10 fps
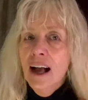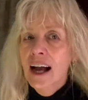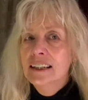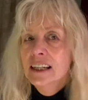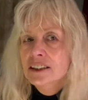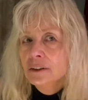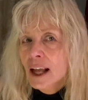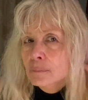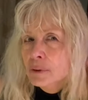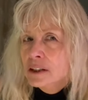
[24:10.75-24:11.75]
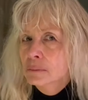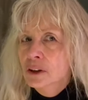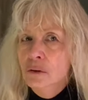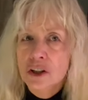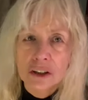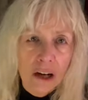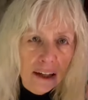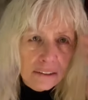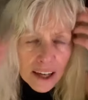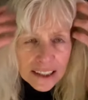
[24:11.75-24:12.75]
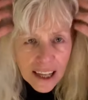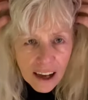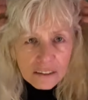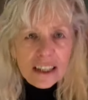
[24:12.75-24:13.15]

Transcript: I need to like put some lotion on it right now.